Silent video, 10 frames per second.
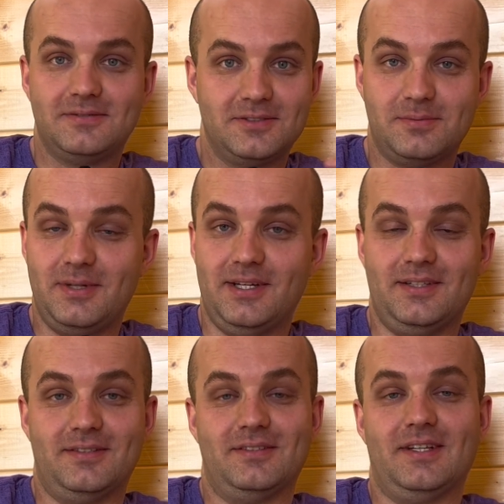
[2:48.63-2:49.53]

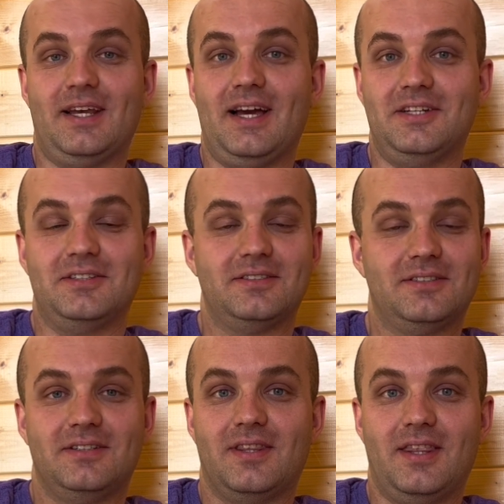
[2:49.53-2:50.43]
spins and I just
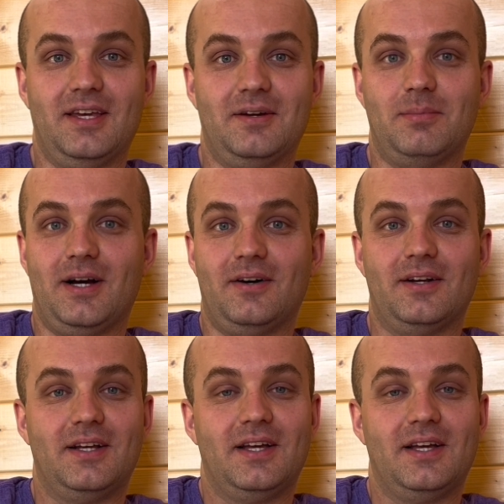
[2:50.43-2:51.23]
think about